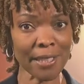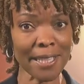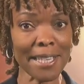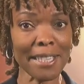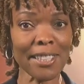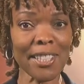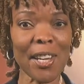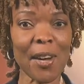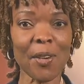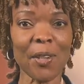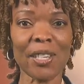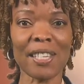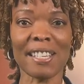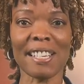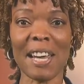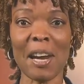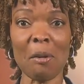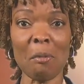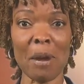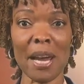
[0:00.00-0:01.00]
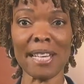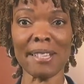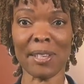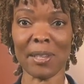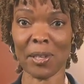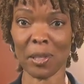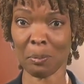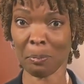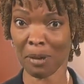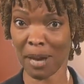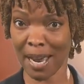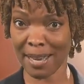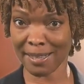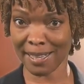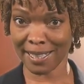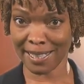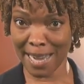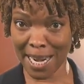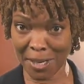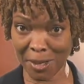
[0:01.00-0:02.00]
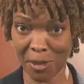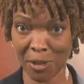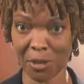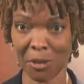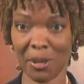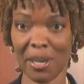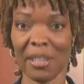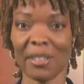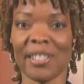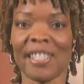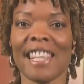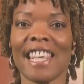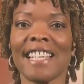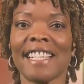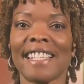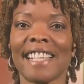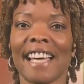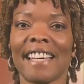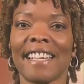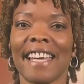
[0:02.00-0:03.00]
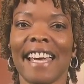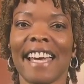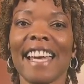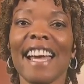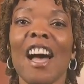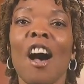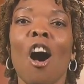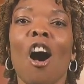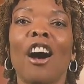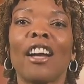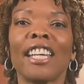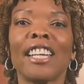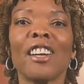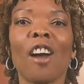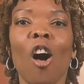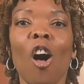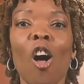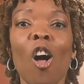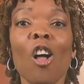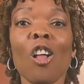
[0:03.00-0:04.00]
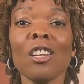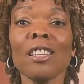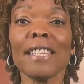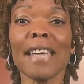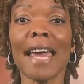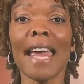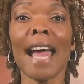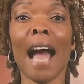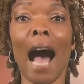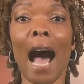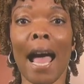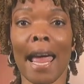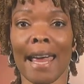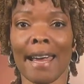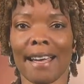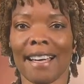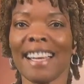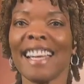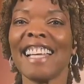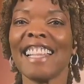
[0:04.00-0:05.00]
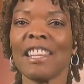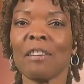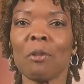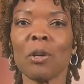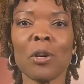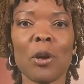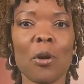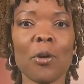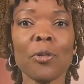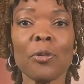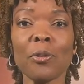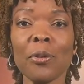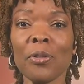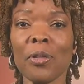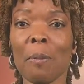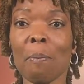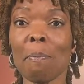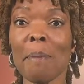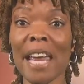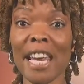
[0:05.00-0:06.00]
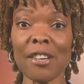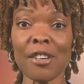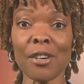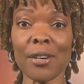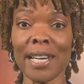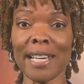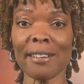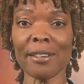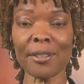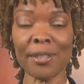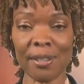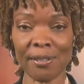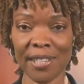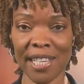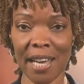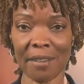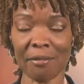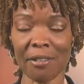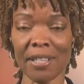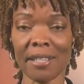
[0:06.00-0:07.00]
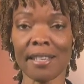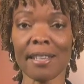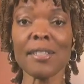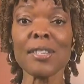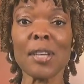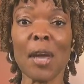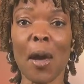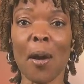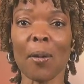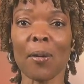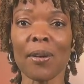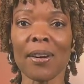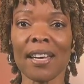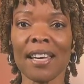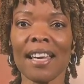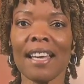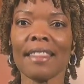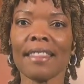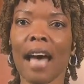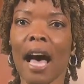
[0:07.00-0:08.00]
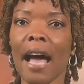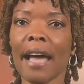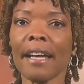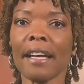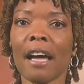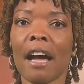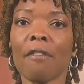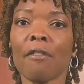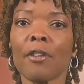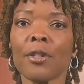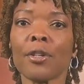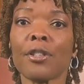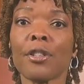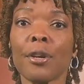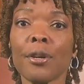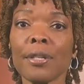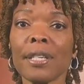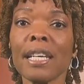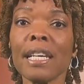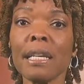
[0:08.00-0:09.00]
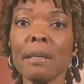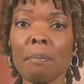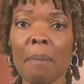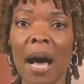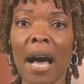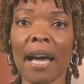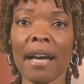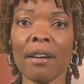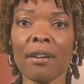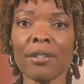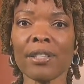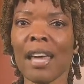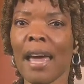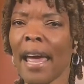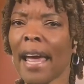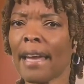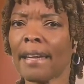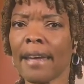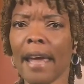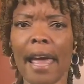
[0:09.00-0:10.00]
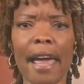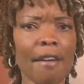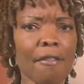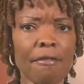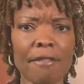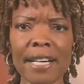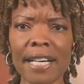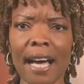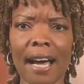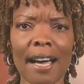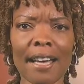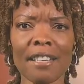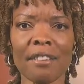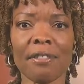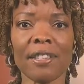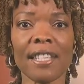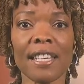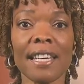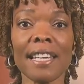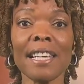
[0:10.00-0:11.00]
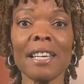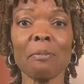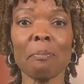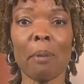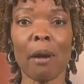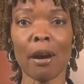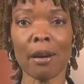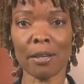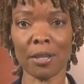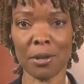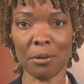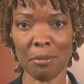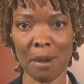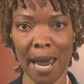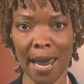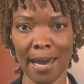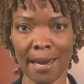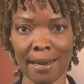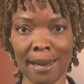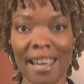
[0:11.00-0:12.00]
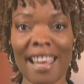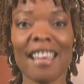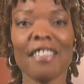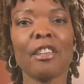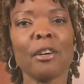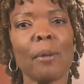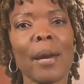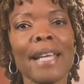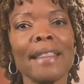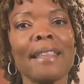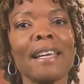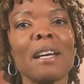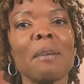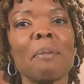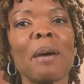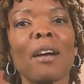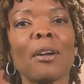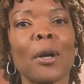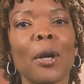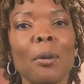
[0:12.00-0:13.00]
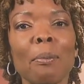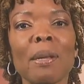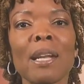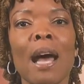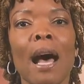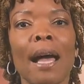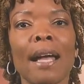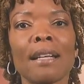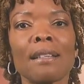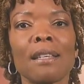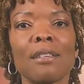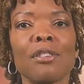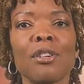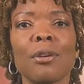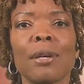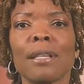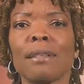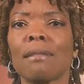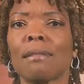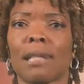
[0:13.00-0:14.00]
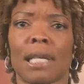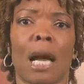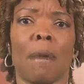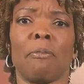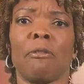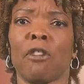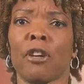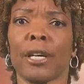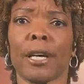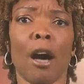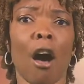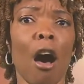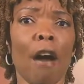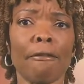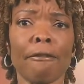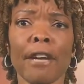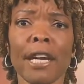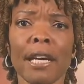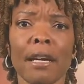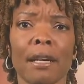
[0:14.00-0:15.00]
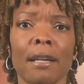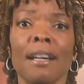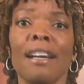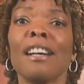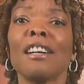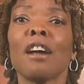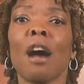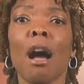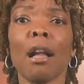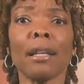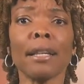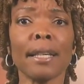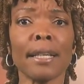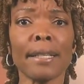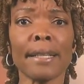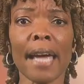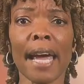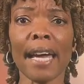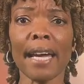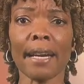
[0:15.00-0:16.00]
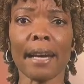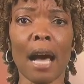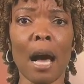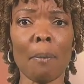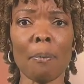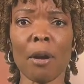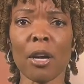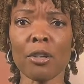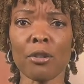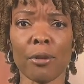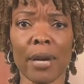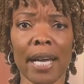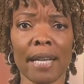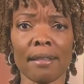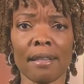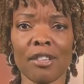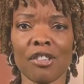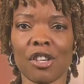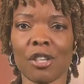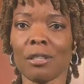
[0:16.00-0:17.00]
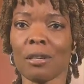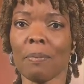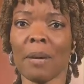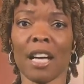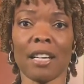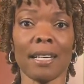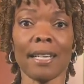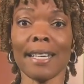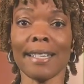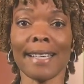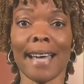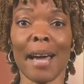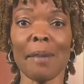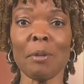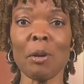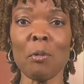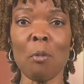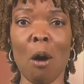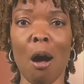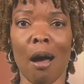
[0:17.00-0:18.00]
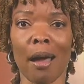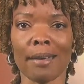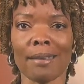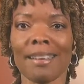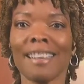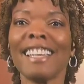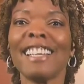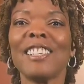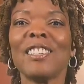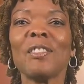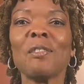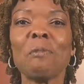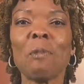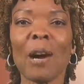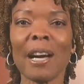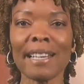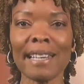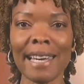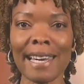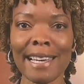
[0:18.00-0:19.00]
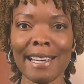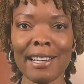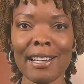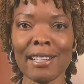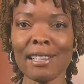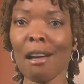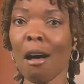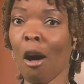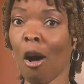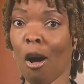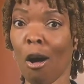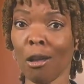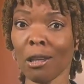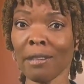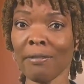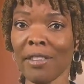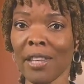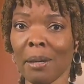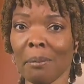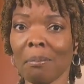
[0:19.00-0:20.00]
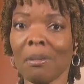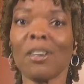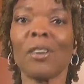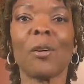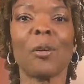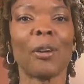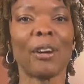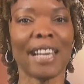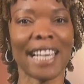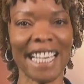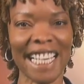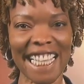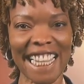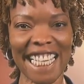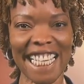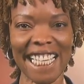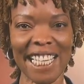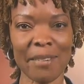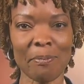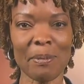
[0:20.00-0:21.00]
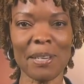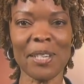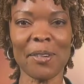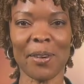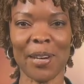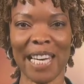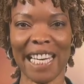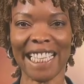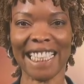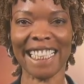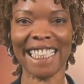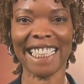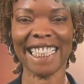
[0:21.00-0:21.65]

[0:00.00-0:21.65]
little-known stairways and surprising nature trails this Sunday on an all-day hike that will go through the major hills of San Francisco. The hike covers 13 miles and every kind of city and park terrain. The great thing about urban hikes is you can stop for a coffee or call it a day and hop on transit just about any time you want. Do one hill, all of them, or anything in between.